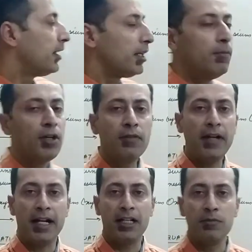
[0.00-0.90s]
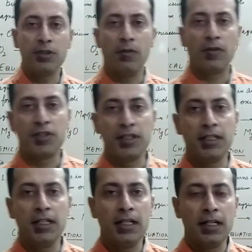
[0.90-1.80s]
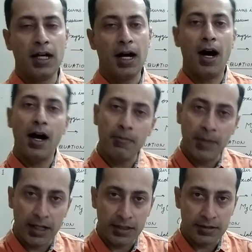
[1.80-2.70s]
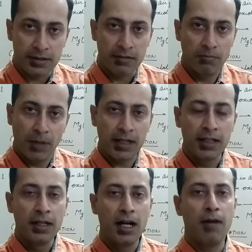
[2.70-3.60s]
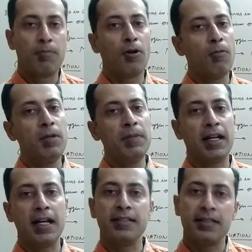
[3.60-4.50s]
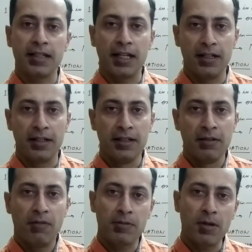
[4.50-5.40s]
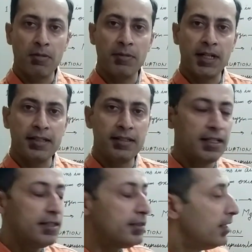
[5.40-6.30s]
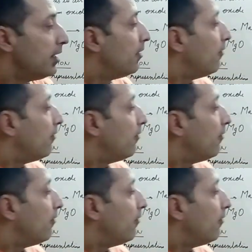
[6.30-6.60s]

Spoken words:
the number of atoms of oxygen are balanced. But But a problem arises again. What problem arises is,